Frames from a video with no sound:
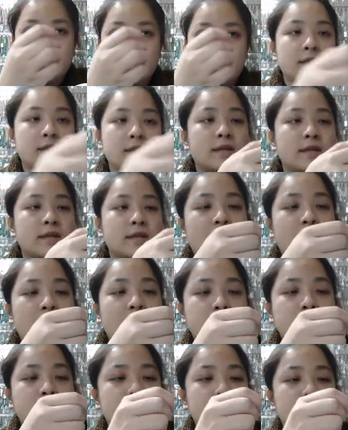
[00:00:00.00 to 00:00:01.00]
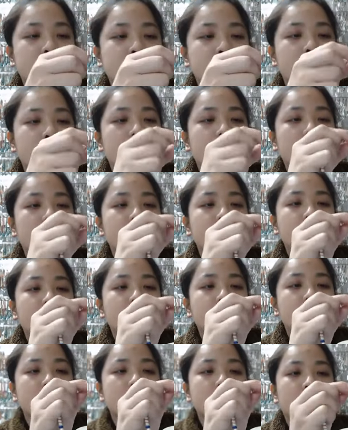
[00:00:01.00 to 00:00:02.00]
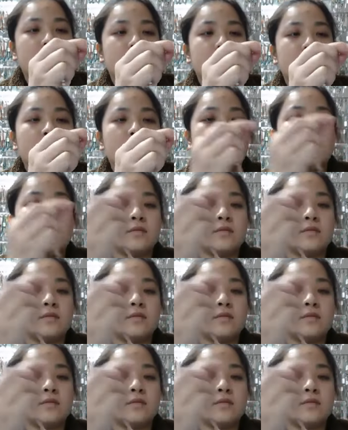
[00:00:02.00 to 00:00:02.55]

is about 16 inches long.